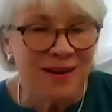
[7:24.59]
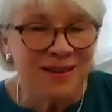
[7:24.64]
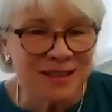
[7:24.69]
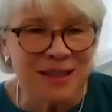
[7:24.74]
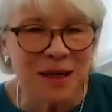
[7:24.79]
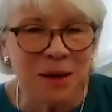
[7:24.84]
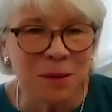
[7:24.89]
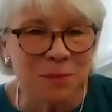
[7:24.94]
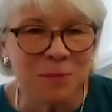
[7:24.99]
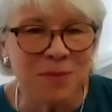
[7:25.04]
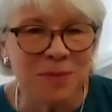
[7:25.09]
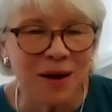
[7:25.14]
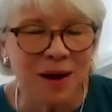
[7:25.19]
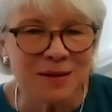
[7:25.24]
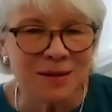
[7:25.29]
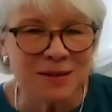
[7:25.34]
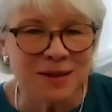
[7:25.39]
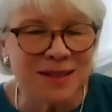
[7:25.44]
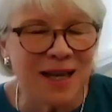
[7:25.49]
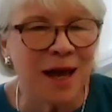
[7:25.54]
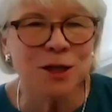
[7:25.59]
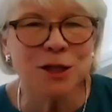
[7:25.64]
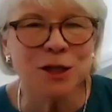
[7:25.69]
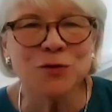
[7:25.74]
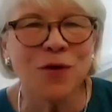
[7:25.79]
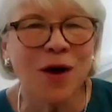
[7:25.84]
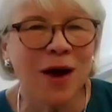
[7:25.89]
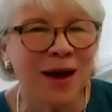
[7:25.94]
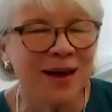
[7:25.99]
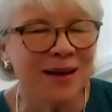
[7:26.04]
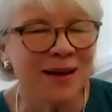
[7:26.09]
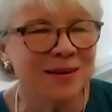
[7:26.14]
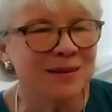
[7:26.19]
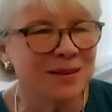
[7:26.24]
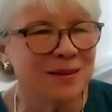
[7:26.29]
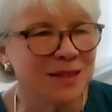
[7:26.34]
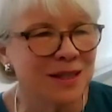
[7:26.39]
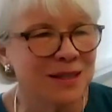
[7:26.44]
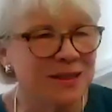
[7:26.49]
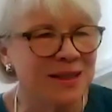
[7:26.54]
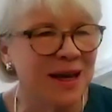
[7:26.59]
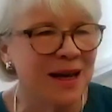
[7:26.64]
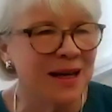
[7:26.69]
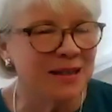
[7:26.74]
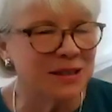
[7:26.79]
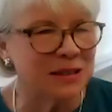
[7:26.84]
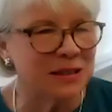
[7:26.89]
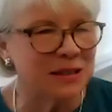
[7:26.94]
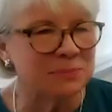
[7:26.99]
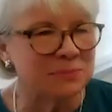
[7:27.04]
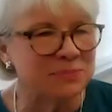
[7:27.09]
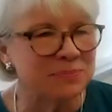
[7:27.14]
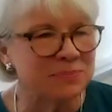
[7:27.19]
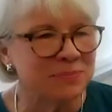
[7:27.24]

some satisfying success.